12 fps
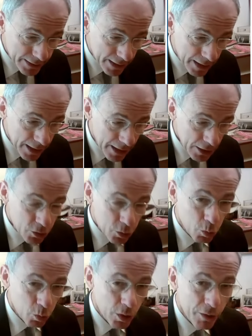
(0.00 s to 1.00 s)
to
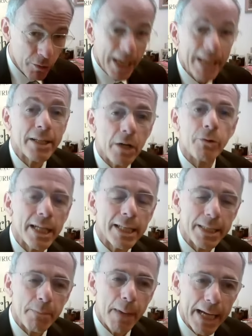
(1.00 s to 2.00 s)
create a real
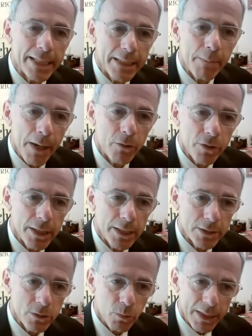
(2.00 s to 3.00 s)
debate about
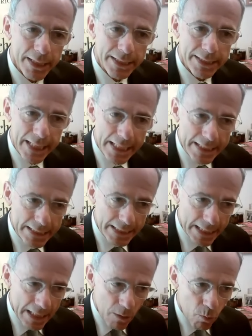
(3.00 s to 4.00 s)
this, to understand
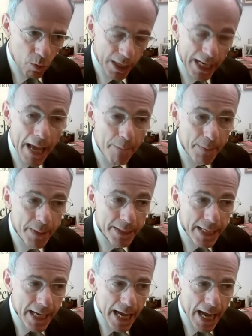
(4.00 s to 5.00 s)
what happened
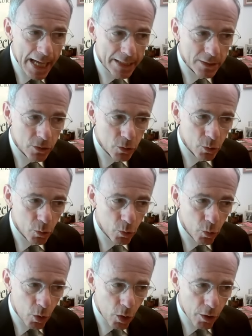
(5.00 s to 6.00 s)
and
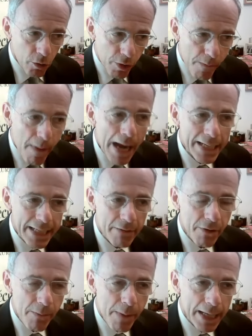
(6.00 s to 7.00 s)
to remind
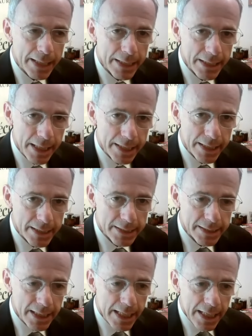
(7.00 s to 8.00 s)
everybody that
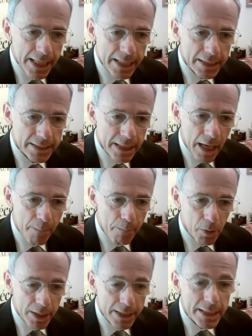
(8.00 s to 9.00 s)
this is a
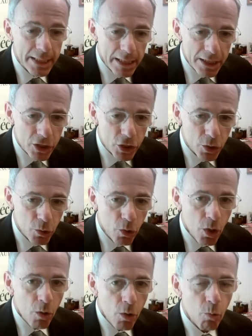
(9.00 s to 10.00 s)
political issue.
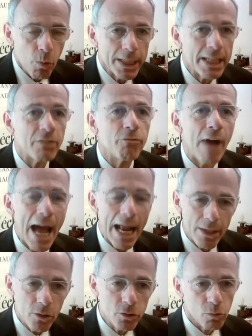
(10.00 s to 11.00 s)
We need
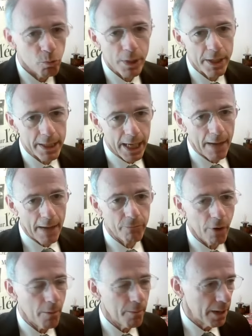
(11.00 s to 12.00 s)
values. We come
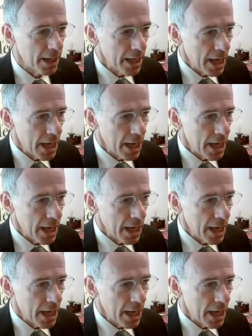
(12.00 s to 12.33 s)
from a